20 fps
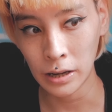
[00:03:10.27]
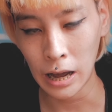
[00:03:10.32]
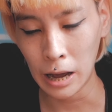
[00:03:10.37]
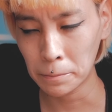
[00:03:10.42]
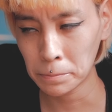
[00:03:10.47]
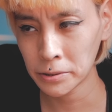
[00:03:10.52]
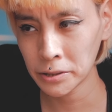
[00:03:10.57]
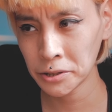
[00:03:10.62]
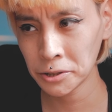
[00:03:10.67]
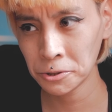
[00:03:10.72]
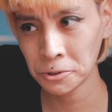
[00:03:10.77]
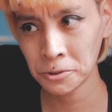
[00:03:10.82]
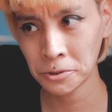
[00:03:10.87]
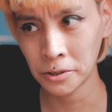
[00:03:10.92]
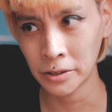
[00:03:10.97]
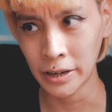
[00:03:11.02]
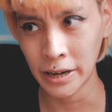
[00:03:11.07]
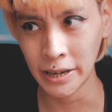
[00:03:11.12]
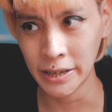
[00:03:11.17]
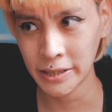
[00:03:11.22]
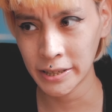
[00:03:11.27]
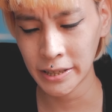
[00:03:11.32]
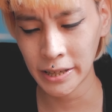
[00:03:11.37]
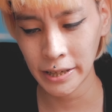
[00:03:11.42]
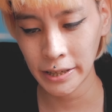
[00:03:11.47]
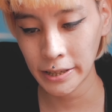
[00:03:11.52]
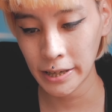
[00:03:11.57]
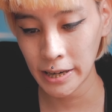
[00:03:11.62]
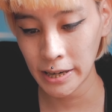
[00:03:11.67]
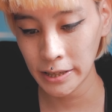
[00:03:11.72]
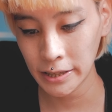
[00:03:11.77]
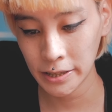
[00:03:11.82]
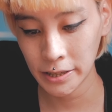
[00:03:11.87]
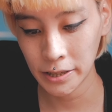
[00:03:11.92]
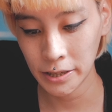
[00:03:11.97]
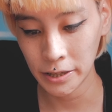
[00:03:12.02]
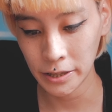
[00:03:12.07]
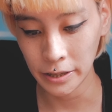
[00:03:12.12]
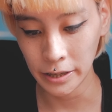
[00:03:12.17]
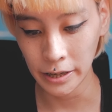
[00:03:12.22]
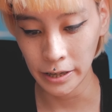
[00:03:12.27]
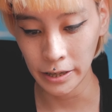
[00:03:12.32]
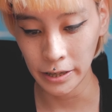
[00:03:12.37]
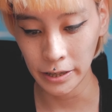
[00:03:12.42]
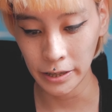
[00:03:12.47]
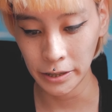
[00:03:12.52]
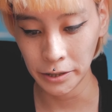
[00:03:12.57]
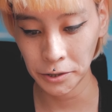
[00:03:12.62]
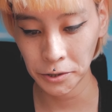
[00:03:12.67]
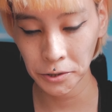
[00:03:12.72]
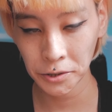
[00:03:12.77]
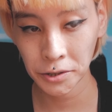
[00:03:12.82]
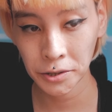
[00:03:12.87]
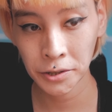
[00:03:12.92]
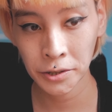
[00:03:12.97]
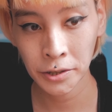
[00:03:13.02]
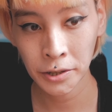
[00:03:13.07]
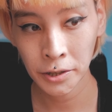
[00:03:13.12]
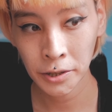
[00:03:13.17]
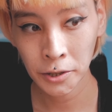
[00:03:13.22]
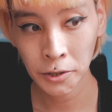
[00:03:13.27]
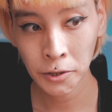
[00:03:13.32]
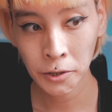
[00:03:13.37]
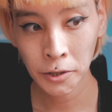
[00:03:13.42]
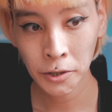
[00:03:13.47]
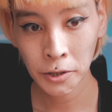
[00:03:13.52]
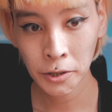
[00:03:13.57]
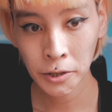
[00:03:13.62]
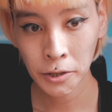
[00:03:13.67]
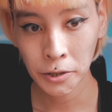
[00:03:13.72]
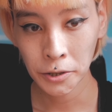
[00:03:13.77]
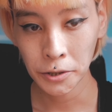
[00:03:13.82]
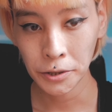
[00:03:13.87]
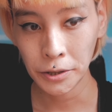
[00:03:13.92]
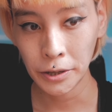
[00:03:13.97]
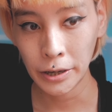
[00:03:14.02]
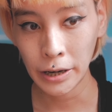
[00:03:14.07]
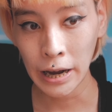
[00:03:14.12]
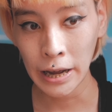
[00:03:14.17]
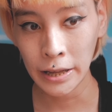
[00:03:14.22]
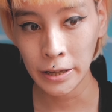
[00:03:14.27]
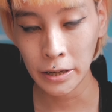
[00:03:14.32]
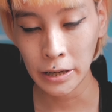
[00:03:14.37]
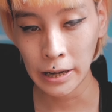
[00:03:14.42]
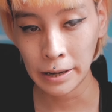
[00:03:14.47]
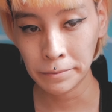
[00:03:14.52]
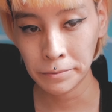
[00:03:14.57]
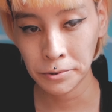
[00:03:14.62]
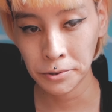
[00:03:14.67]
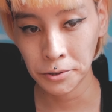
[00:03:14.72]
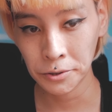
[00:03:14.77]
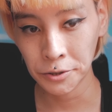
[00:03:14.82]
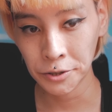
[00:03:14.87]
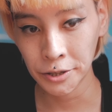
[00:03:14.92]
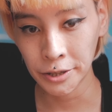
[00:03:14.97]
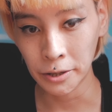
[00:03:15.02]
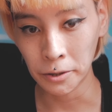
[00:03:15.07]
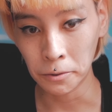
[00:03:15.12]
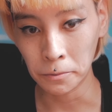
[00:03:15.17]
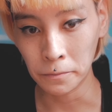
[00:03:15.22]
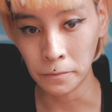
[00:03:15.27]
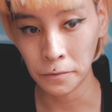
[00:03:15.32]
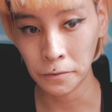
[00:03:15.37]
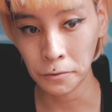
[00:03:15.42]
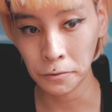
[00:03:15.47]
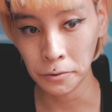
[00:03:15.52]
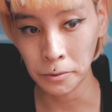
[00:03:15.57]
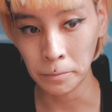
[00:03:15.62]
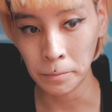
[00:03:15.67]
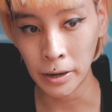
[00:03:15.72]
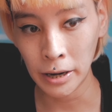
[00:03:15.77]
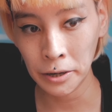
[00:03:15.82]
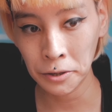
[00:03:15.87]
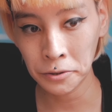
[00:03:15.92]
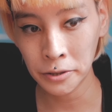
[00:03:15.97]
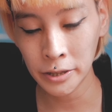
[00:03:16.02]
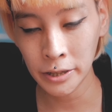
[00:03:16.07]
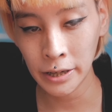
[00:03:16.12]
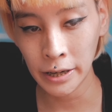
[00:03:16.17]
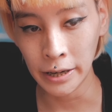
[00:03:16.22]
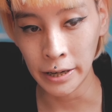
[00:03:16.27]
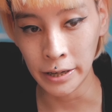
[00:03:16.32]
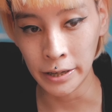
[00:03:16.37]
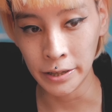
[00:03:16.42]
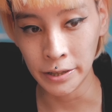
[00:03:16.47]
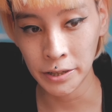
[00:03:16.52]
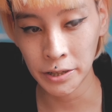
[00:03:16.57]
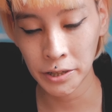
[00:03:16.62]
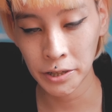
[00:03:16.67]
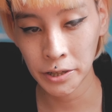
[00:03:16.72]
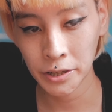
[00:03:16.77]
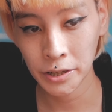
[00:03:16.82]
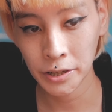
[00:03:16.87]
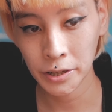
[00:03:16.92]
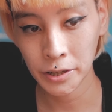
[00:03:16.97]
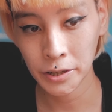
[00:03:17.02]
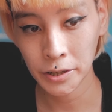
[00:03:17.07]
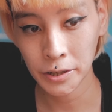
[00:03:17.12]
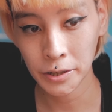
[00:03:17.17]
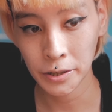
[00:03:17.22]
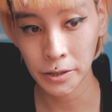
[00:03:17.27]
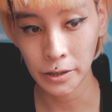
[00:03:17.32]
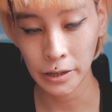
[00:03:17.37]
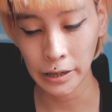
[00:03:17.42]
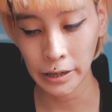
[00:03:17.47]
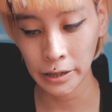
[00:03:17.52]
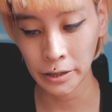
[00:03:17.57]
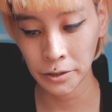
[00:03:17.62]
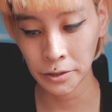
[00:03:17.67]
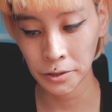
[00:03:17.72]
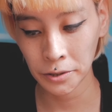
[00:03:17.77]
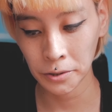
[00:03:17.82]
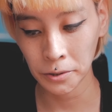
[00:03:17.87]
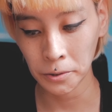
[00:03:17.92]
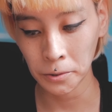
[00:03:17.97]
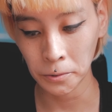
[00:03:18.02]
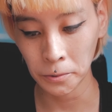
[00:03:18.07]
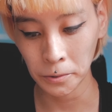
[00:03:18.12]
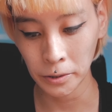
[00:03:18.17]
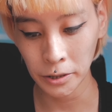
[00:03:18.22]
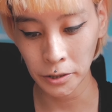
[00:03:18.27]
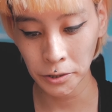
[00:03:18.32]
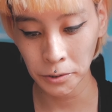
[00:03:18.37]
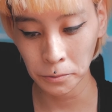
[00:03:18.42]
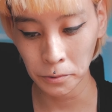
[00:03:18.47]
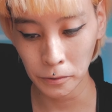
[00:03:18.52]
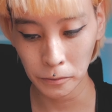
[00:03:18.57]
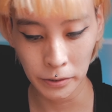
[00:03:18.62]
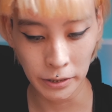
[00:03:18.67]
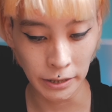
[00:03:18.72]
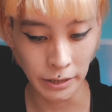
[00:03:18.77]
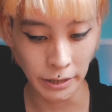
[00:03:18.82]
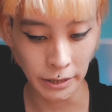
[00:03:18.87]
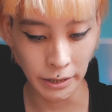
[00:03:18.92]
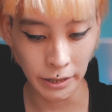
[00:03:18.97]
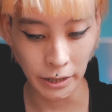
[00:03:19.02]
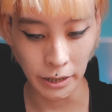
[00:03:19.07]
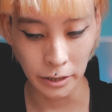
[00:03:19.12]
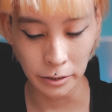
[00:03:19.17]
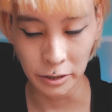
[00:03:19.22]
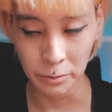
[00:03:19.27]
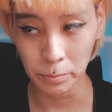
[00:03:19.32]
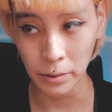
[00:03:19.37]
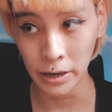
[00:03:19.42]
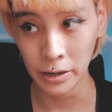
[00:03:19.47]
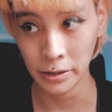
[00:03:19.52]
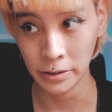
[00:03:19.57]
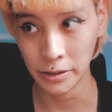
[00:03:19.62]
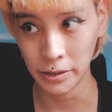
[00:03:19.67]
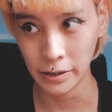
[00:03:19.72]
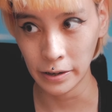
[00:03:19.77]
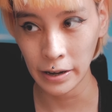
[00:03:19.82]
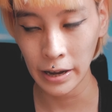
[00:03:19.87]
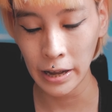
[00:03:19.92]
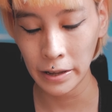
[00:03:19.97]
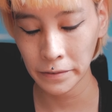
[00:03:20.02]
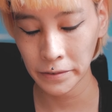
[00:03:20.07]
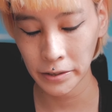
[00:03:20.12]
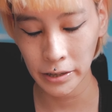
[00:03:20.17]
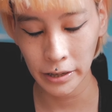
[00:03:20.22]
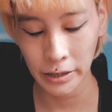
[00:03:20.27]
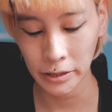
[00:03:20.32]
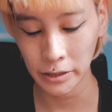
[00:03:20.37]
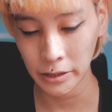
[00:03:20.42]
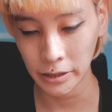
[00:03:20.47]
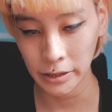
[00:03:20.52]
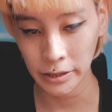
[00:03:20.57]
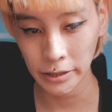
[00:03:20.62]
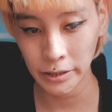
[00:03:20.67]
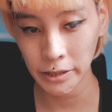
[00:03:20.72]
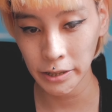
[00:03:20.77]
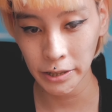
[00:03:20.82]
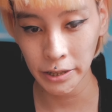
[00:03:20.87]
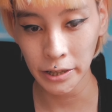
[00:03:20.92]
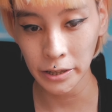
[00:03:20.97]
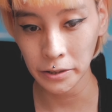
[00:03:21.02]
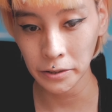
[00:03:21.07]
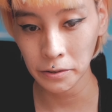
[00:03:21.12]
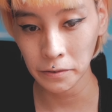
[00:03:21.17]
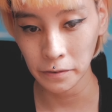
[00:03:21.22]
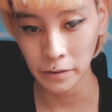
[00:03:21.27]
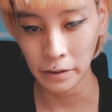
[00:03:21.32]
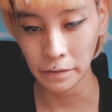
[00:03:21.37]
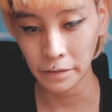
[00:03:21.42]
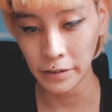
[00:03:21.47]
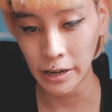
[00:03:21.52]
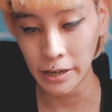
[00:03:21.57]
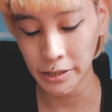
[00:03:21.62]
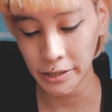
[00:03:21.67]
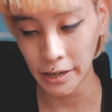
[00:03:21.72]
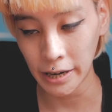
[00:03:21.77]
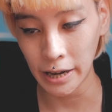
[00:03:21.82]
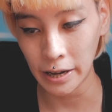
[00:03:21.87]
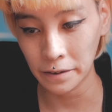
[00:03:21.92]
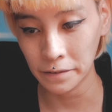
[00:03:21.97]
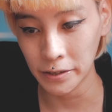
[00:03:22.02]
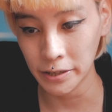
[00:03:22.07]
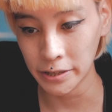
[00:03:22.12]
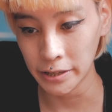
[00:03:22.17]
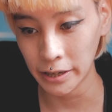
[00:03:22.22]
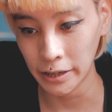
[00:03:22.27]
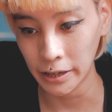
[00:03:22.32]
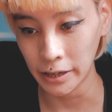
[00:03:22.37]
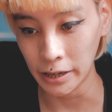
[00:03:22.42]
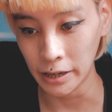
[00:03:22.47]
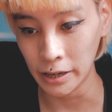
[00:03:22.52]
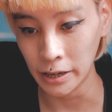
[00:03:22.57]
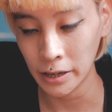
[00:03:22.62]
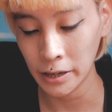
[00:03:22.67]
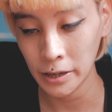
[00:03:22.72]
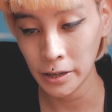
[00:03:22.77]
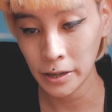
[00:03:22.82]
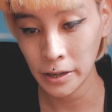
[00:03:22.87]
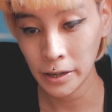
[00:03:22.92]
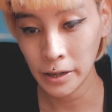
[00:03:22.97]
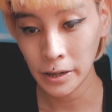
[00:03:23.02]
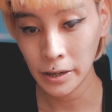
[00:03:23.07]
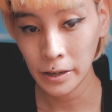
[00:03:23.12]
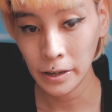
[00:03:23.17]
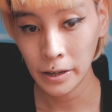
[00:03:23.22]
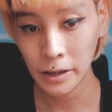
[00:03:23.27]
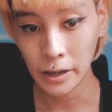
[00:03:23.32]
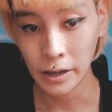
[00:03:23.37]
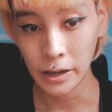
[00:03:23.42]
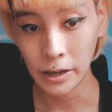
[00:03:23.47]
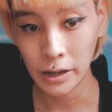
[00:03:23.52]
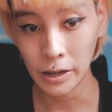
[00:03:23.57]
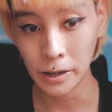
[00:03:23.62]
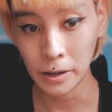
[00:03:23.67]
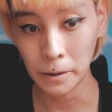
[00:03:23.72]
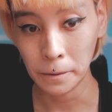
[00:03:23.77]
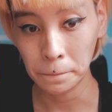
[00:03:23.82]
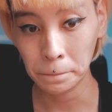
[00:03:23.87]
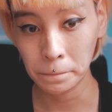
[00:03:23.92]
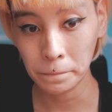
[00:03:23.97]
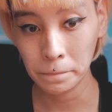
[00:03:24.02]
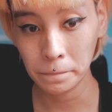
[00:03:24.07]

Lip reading: aperture or anything like that, and it just you kind of have to use it on fully manual, and so it doesn't work with the TTL. Despite you have like the TTL, the flash I have is yeah, uh,